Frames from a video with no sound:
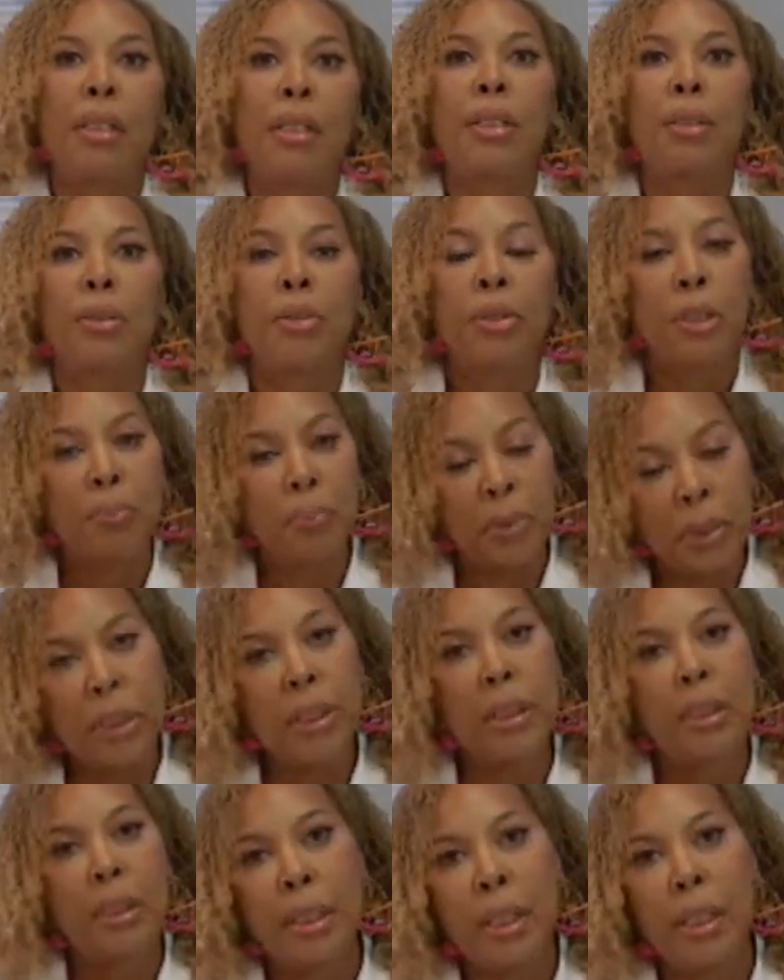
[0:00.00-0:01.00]
But
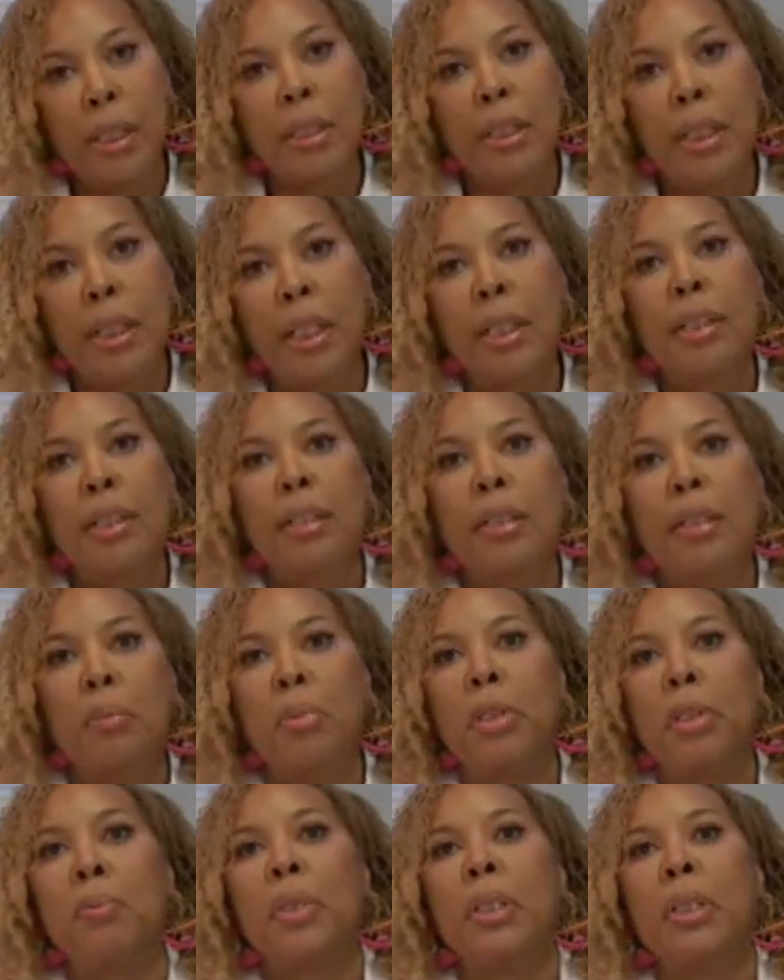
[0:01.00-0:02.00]
she could get the instant
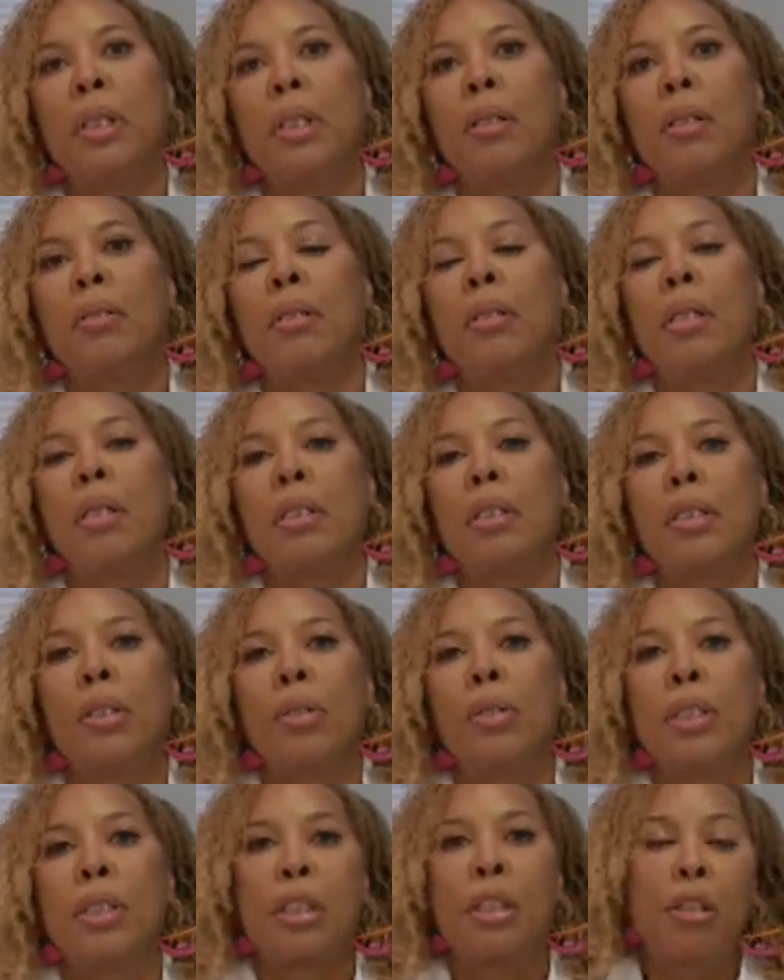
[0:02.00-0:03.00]
BBL. So
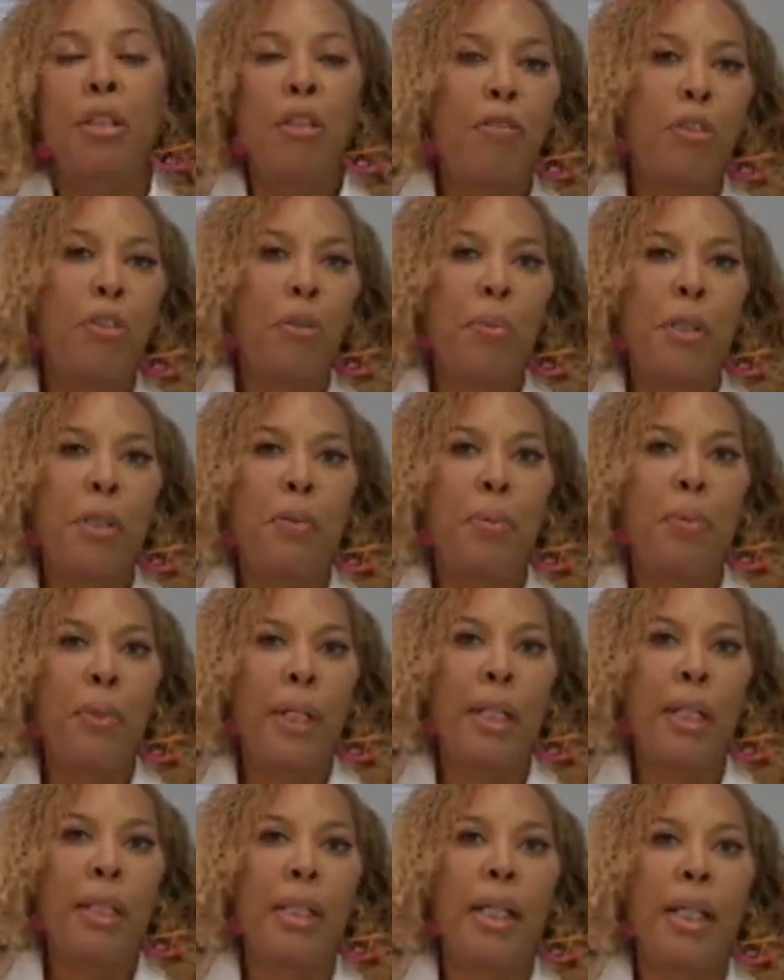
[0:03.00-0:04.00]
it's good for people
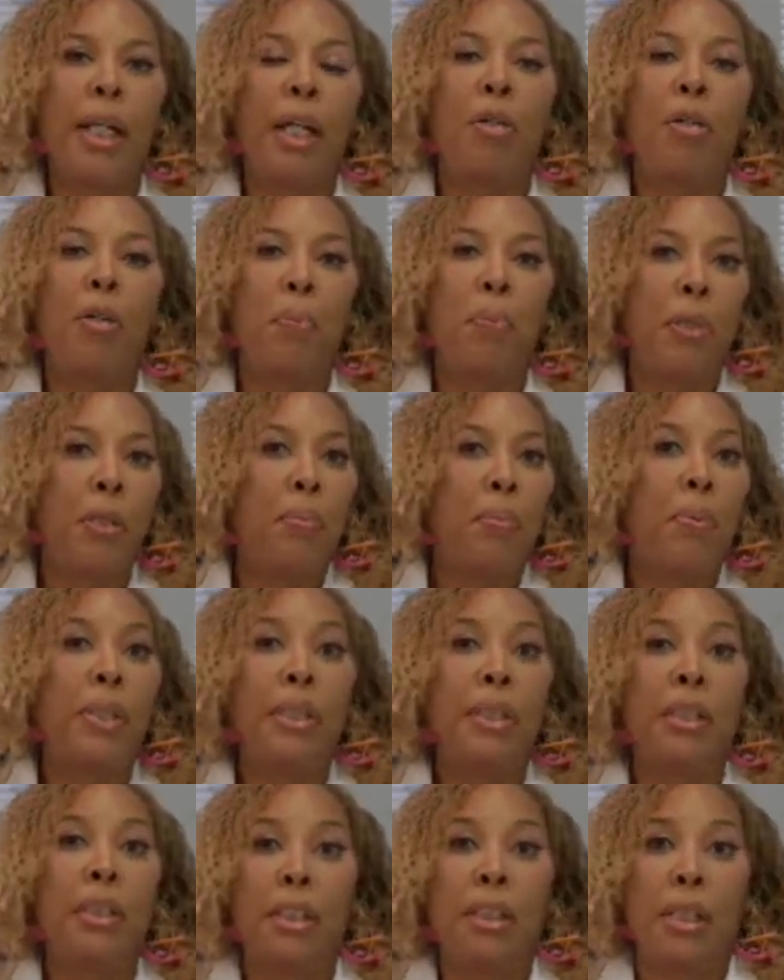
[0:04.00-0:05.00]
like that, or people
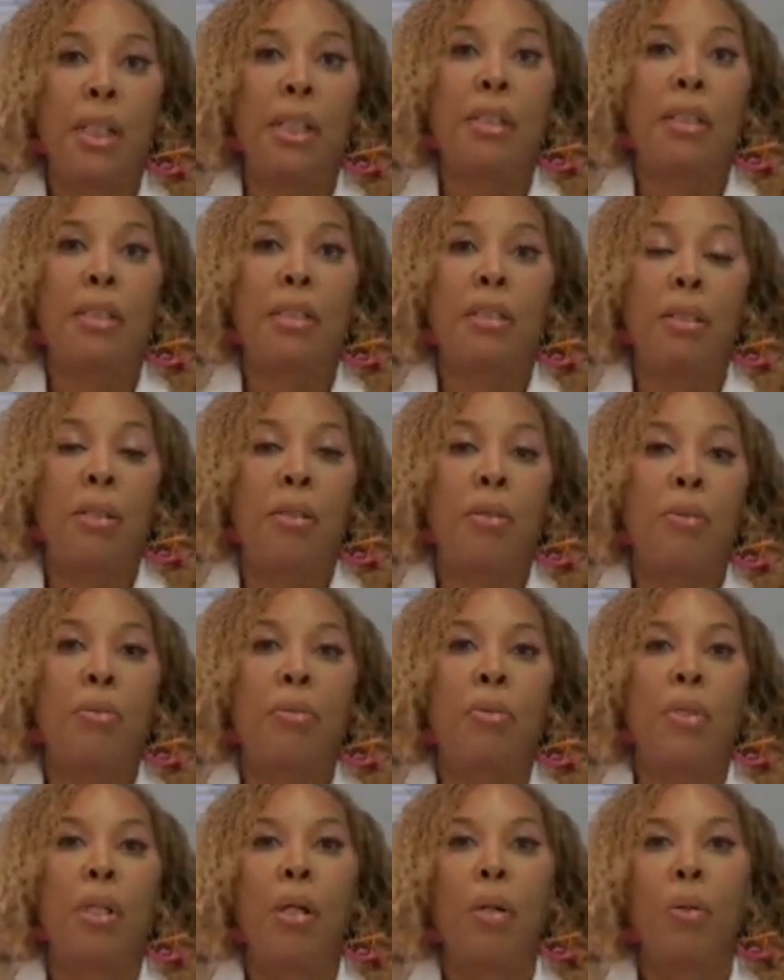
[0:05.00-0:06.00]
that just don't
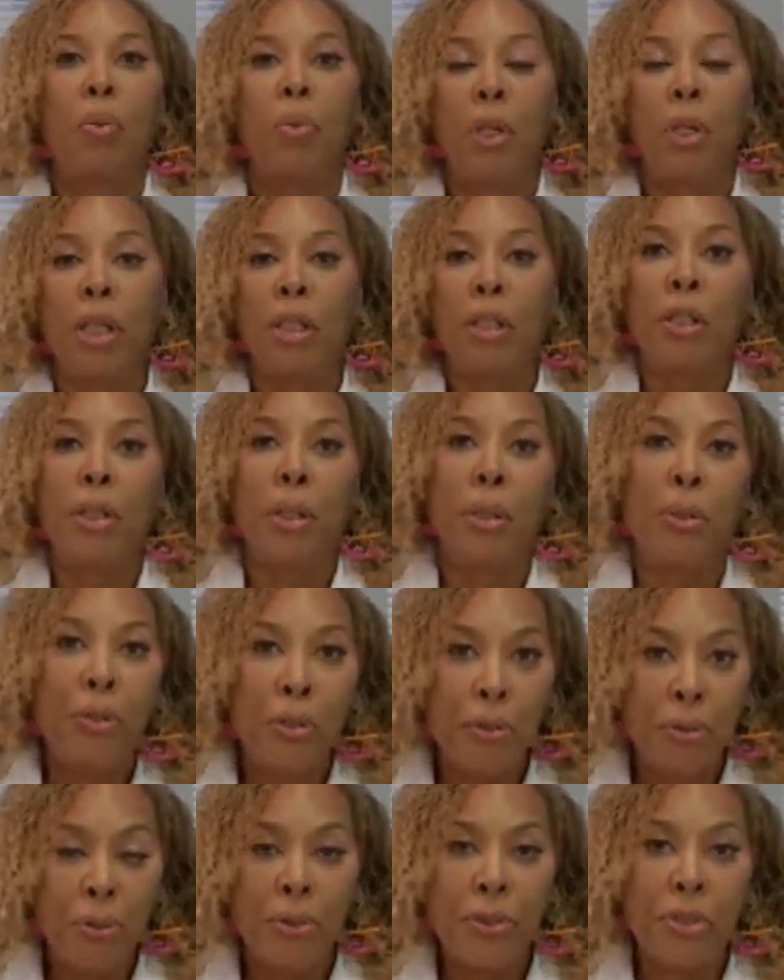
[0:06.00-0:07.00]
want to go
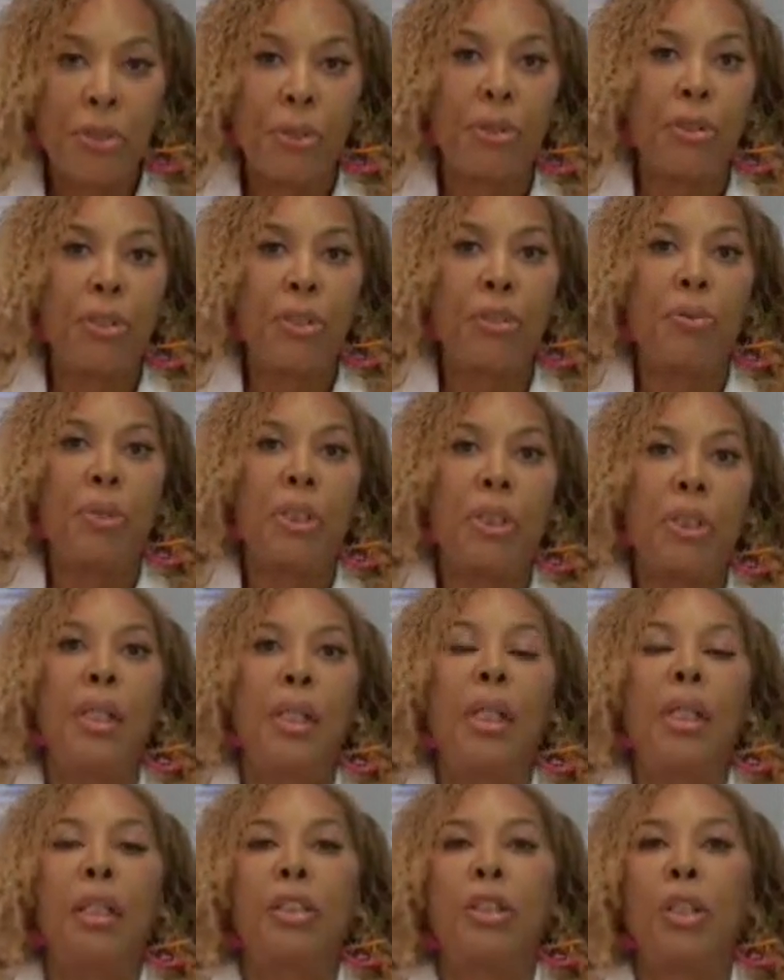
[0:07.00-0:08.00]
through surgery,
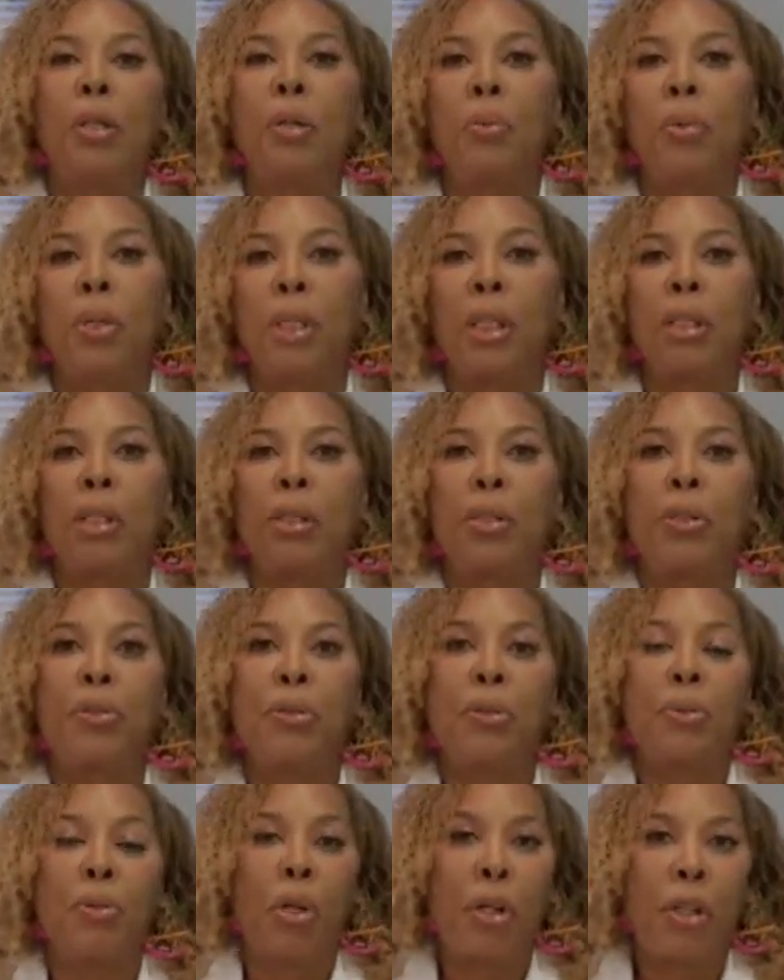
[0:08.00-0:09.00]
don't want to go
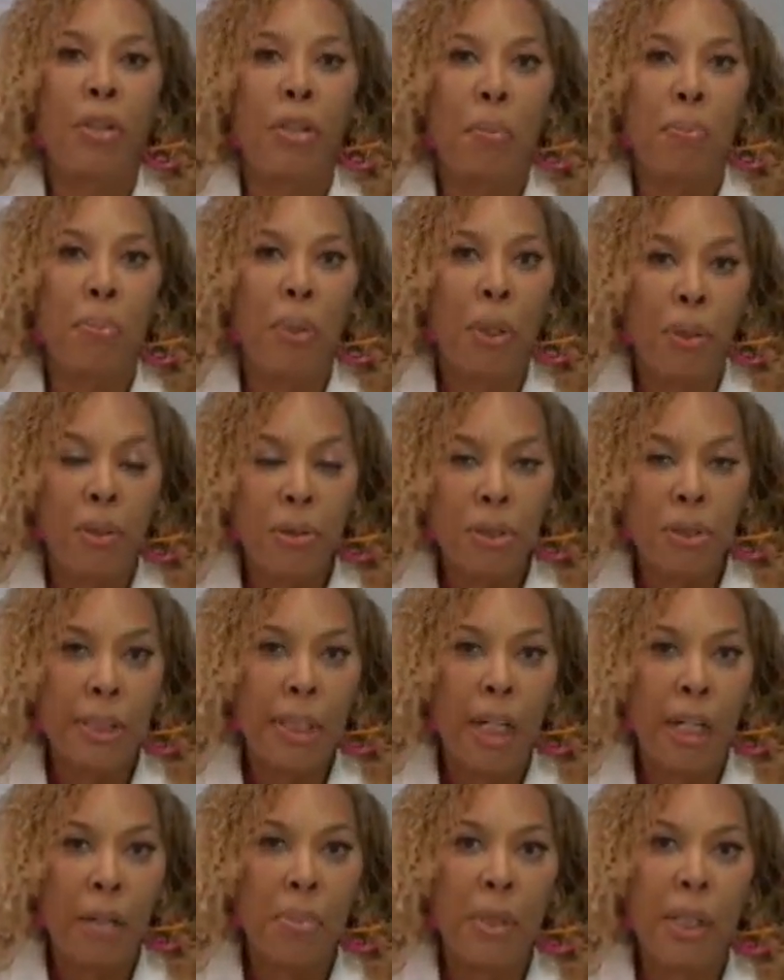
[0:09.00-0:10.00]
through all the
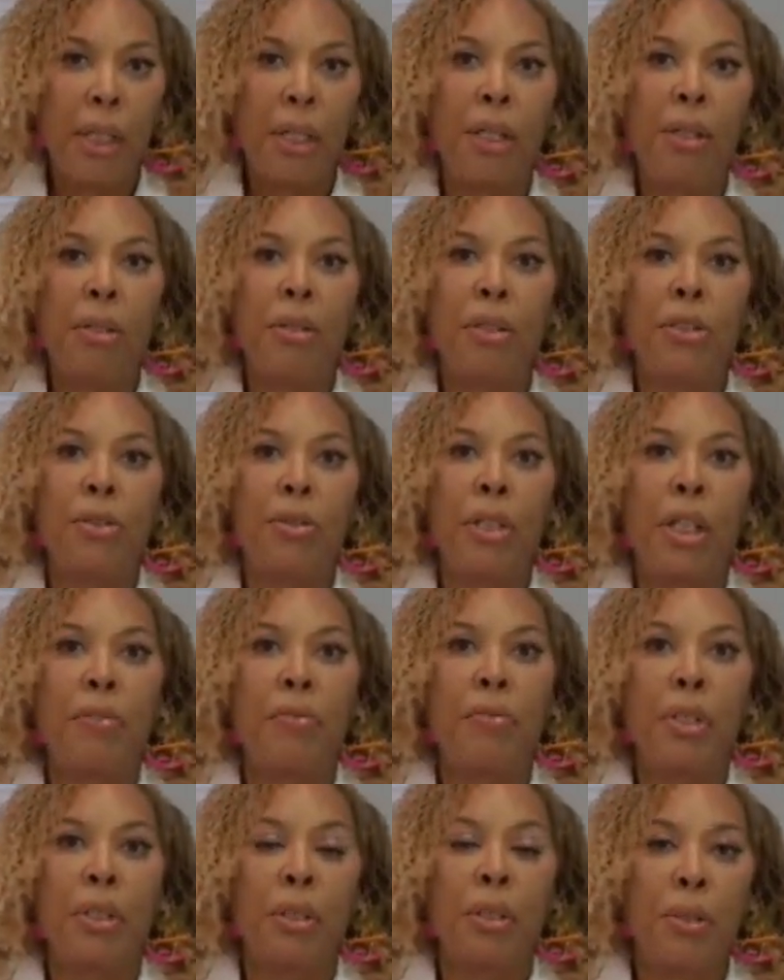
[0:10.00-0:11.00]
post-op care that you have
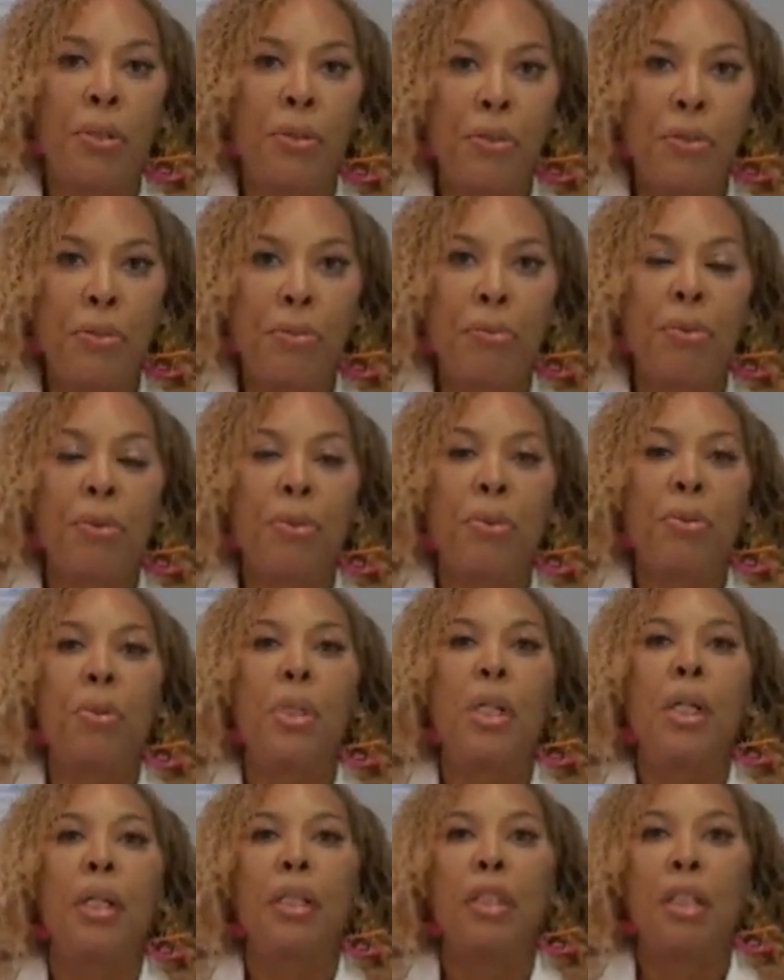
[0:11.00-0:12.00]
to go through,
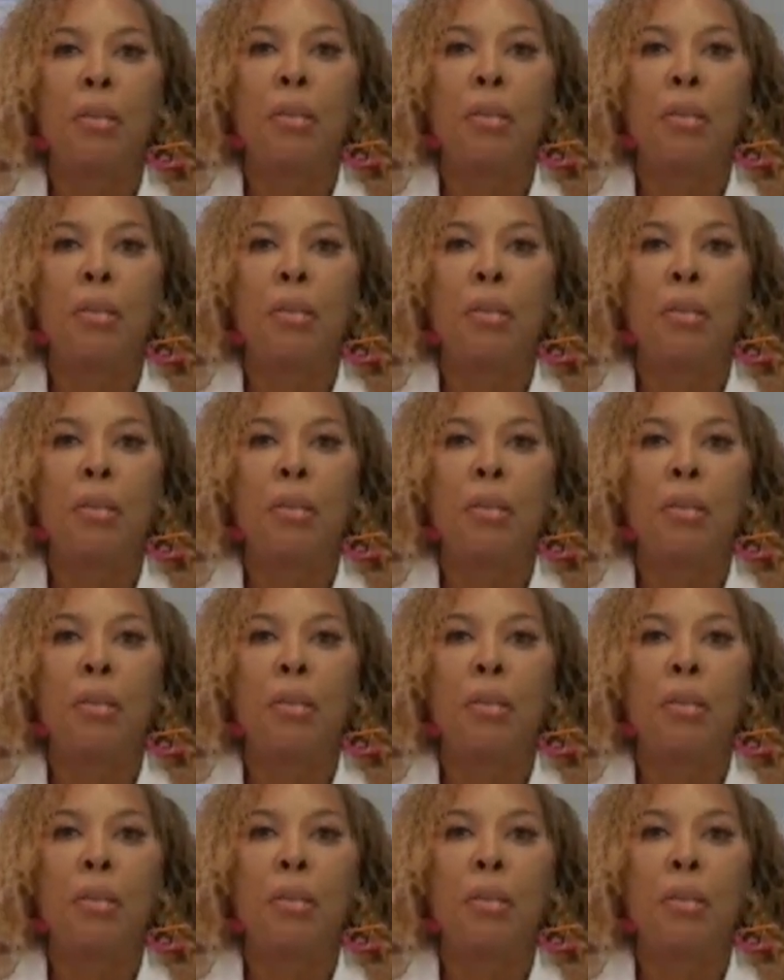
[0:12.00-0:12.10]
the